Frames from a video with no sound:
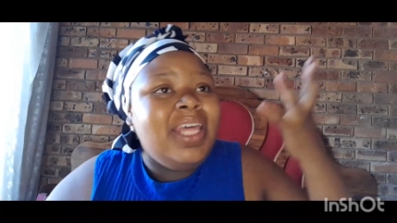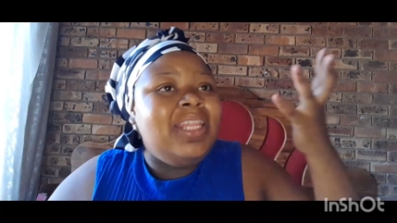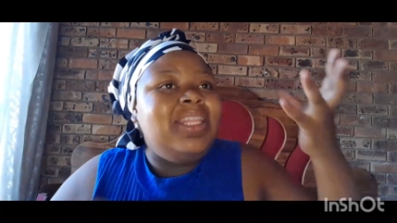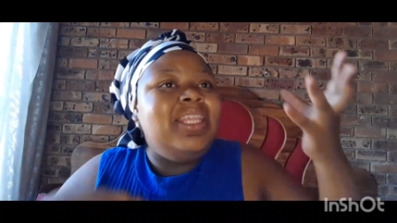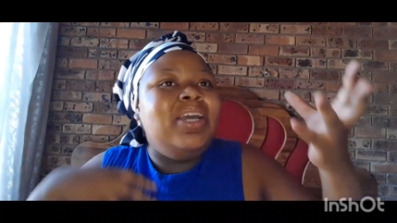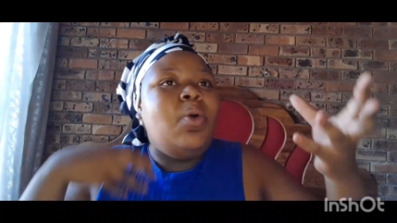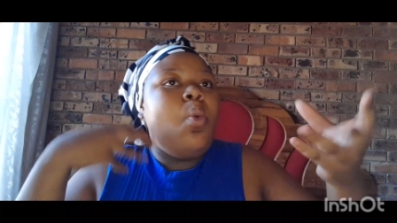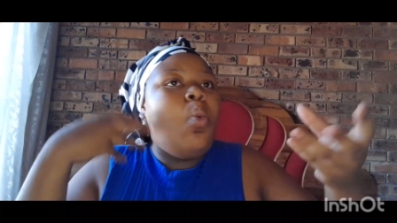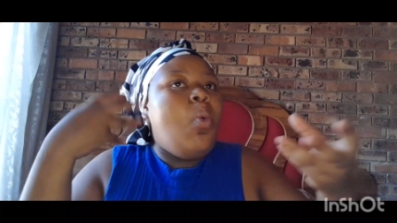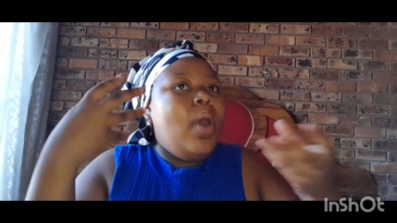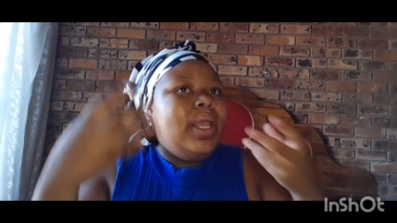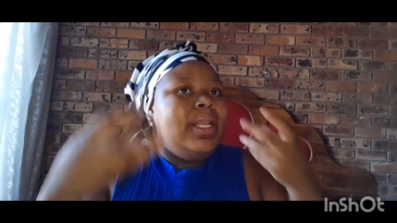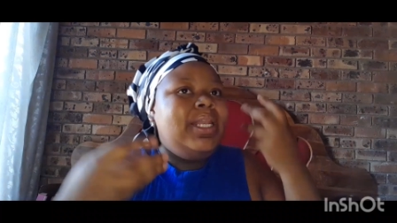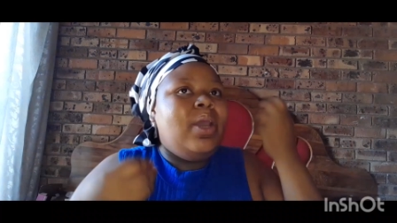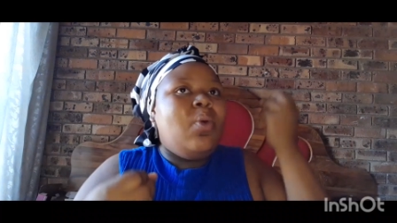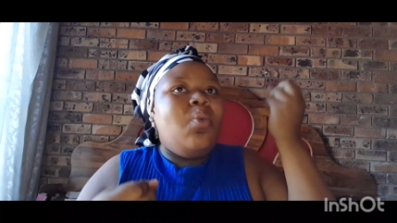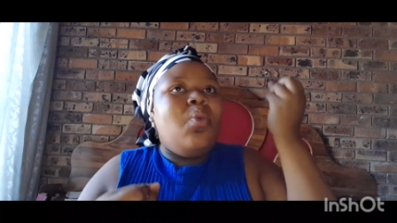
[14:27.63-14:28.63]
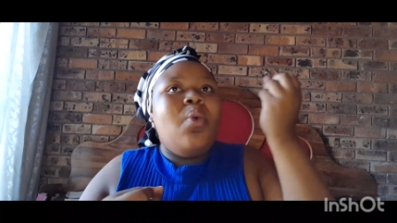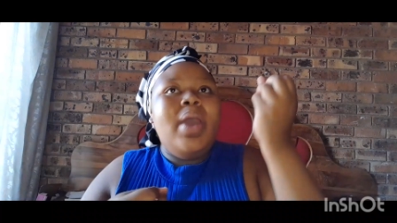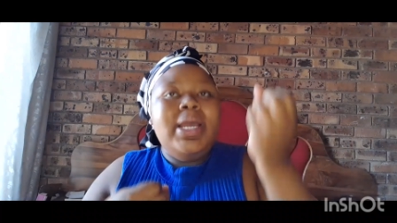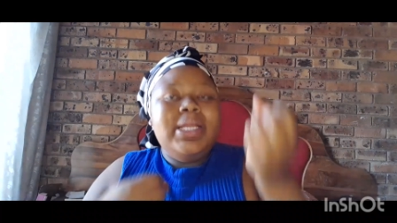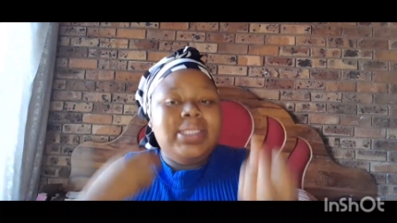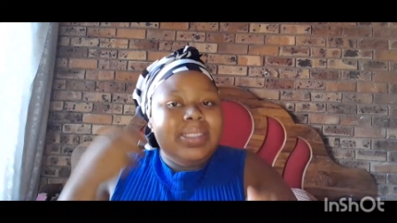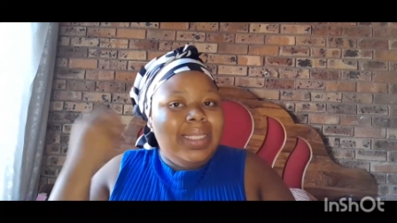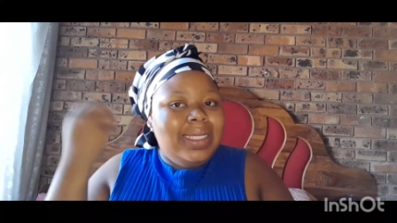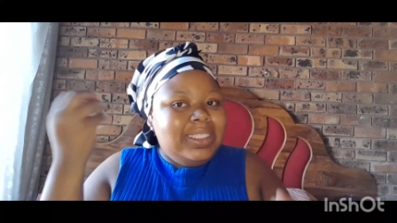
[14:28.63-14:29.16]
The
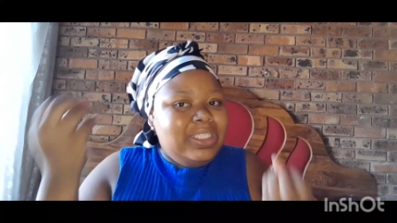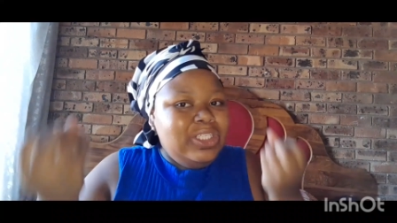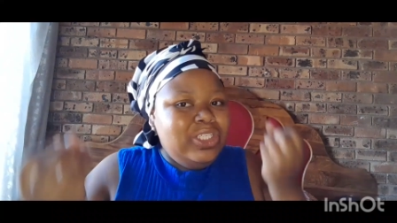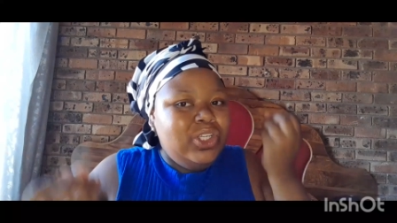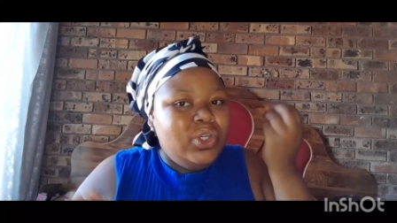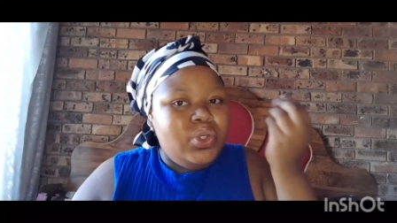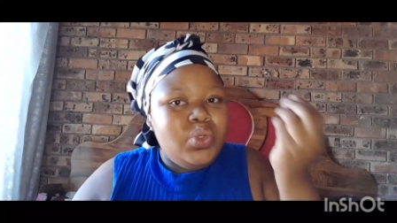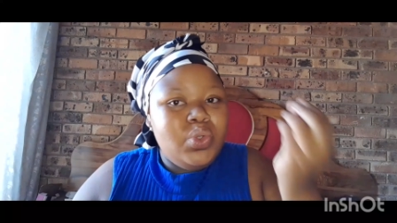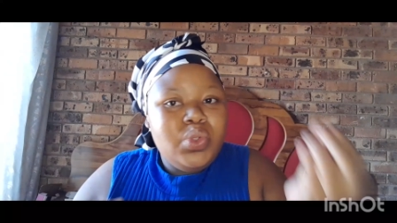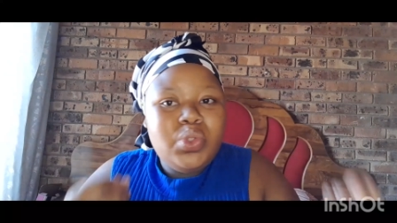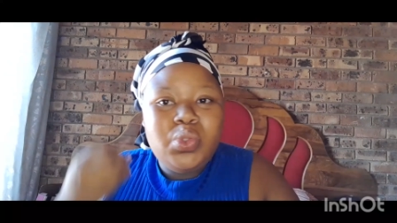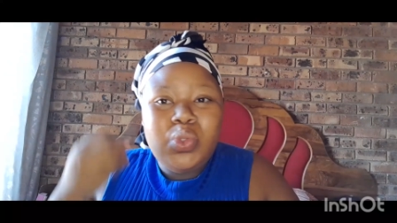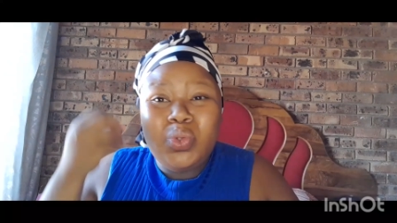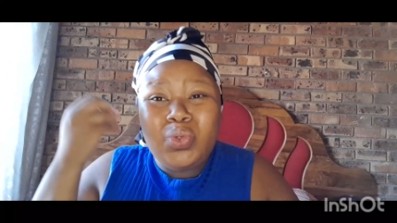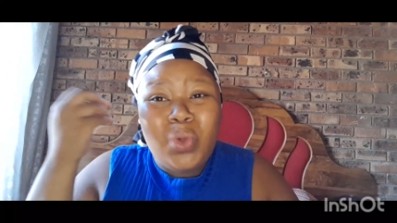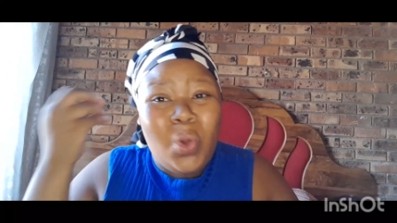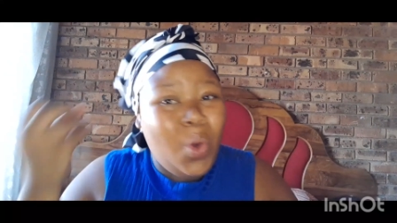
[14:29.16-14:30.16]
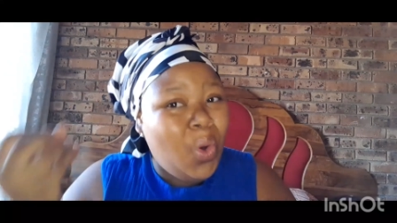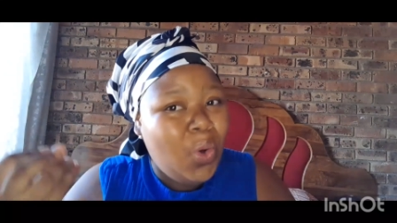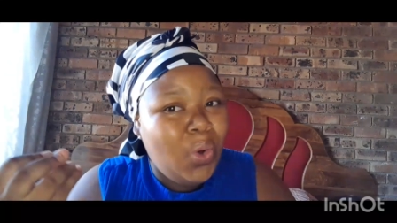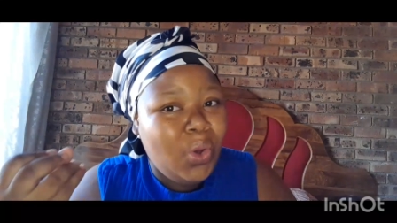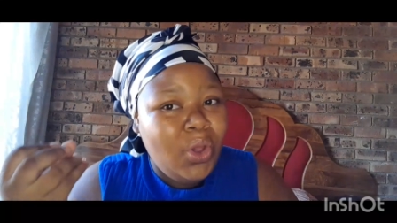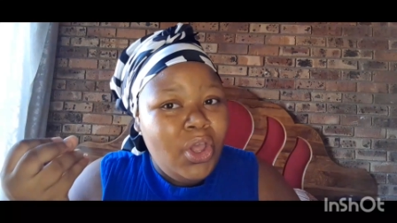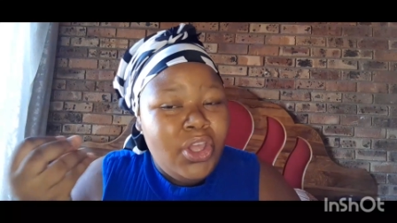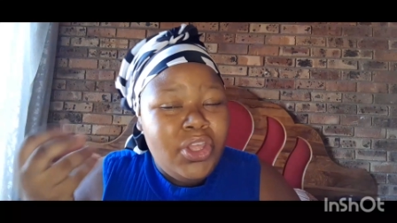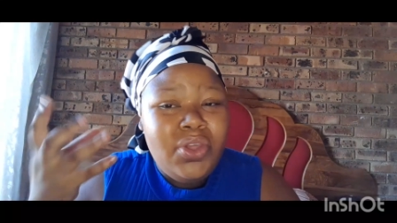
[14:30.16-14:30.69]
words that you used to
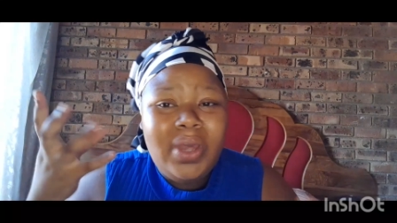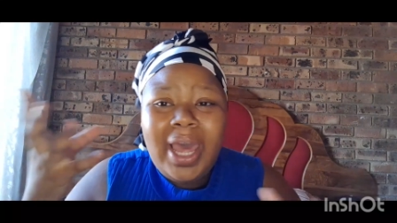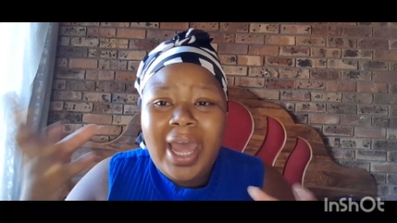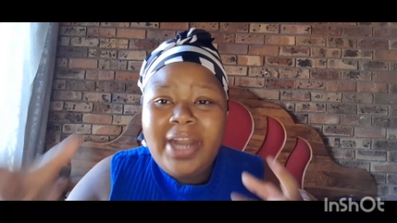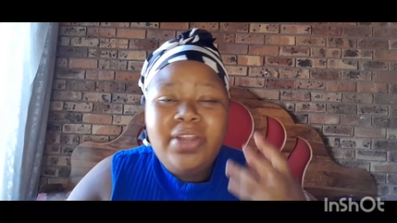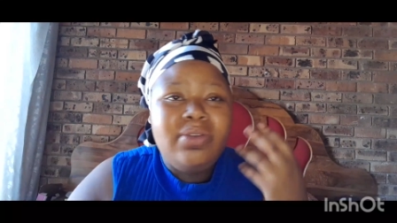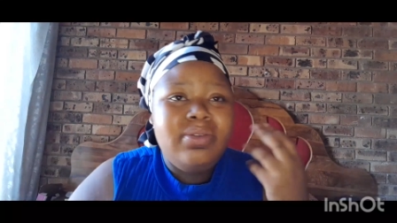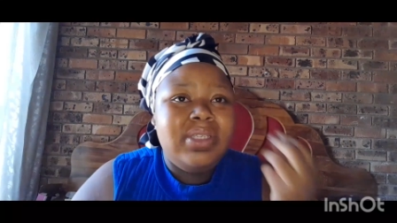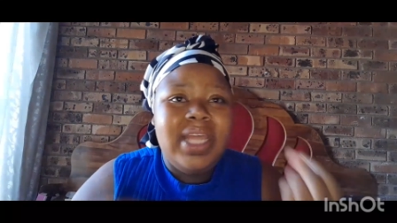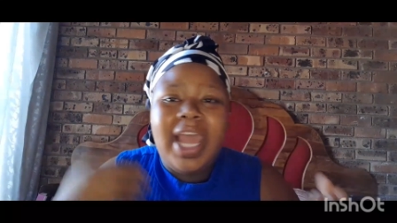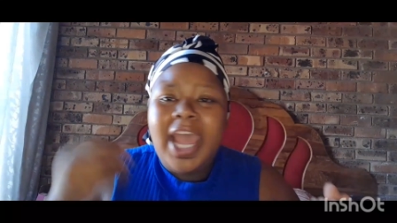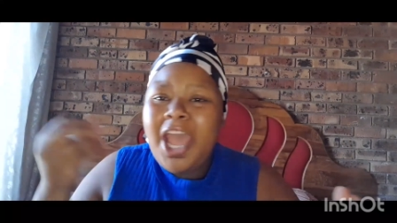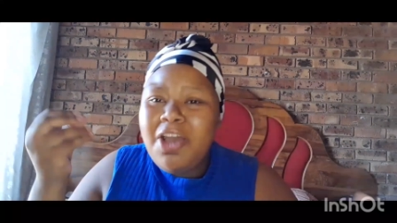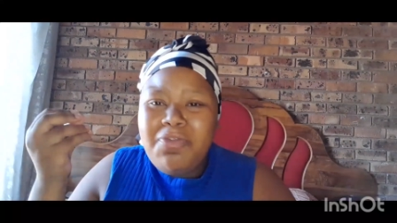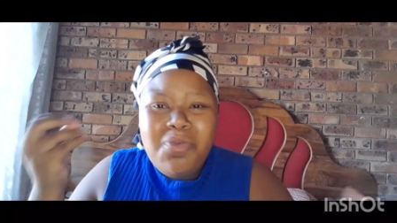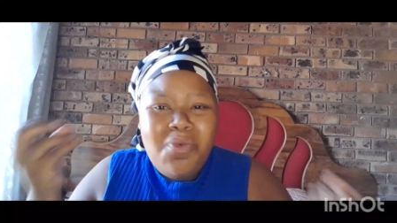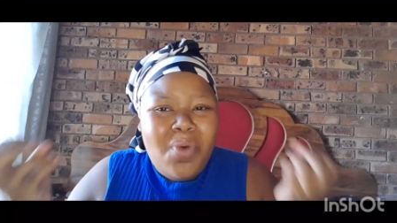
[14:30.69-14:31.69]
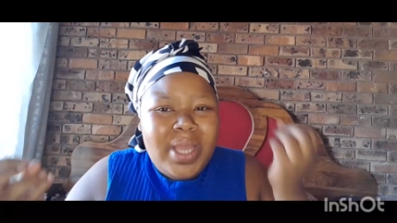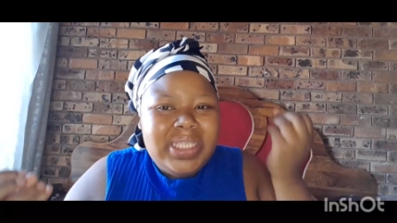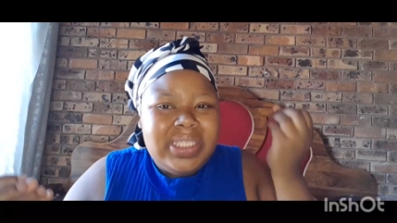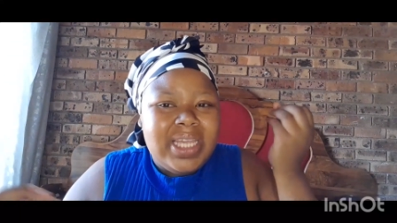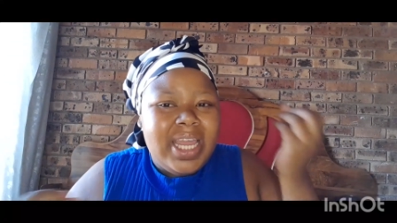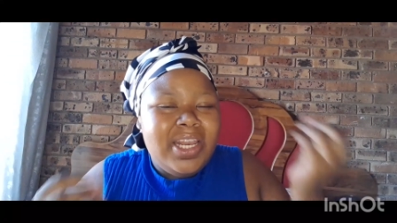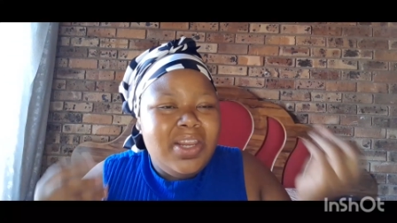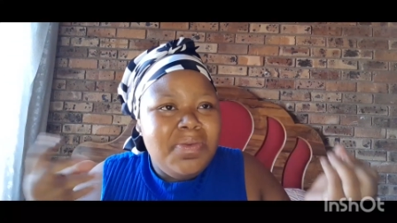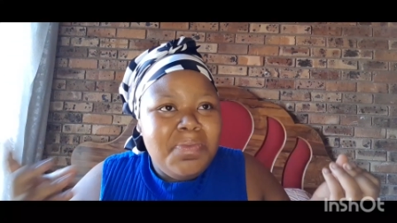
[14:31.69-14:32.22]
talk, you can't use the F words
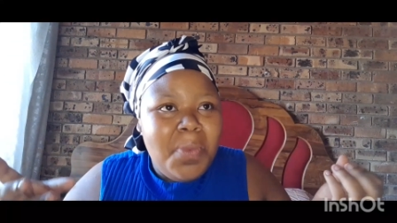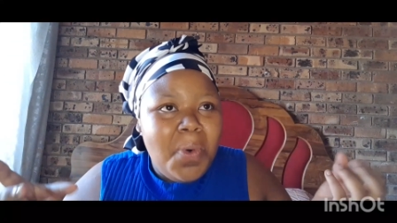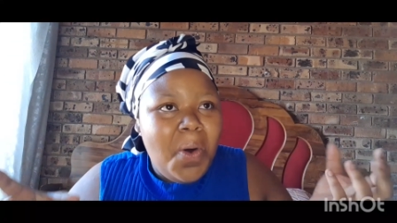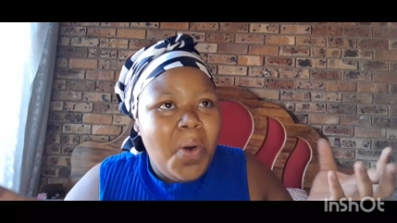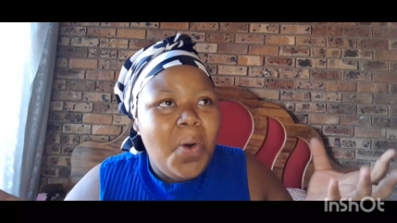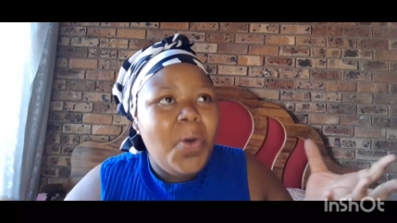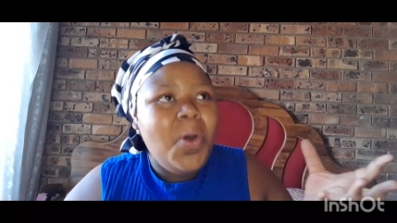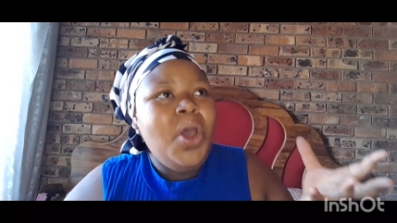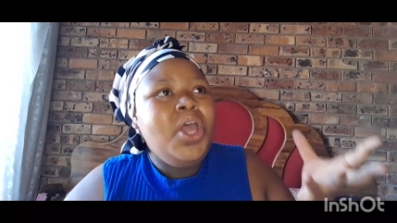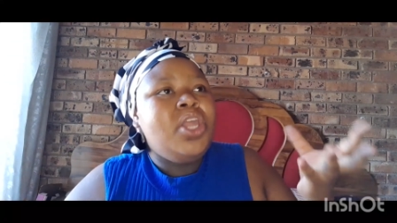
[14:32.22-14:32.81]
anymore.